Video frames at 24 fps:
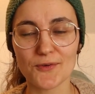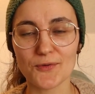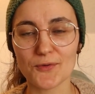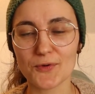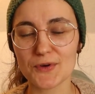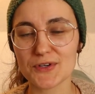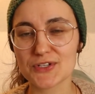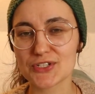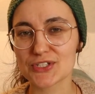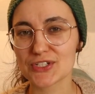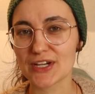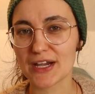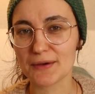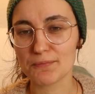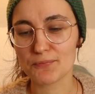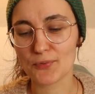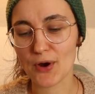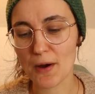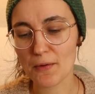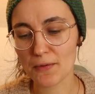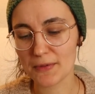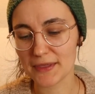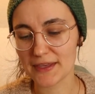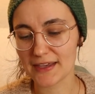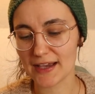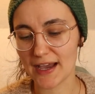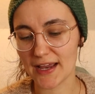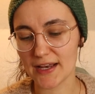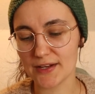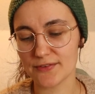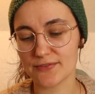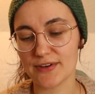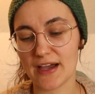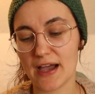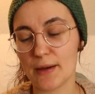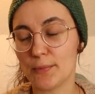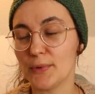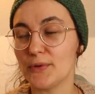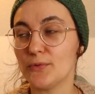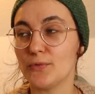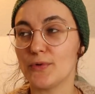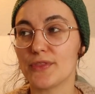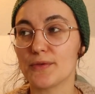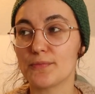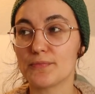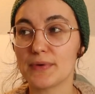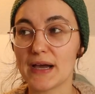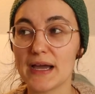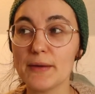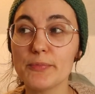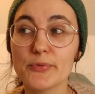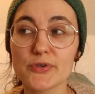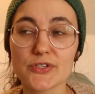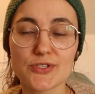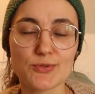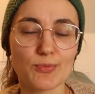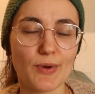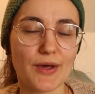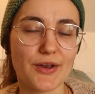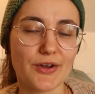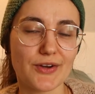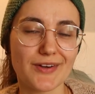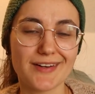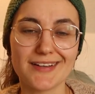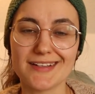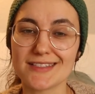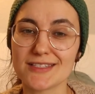which probably kind of happened with the Piper sweater.